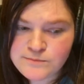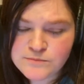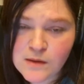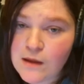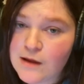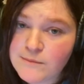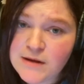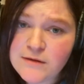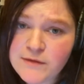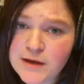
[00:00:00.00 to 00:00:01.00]
amount of
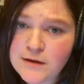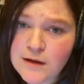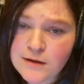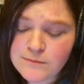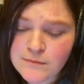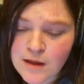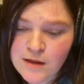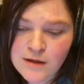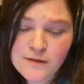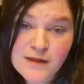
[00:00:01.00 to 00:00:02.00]
income
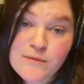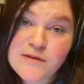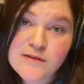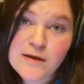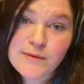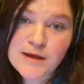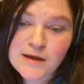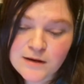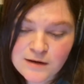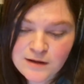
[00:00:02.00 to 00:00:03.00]
that was coming in,
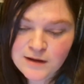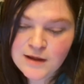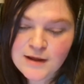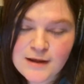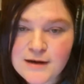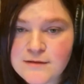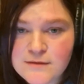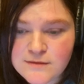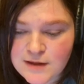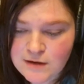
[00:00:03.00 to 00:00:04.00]
and it's a
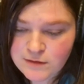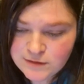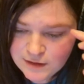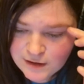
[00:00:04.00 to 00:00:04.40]
scary thing.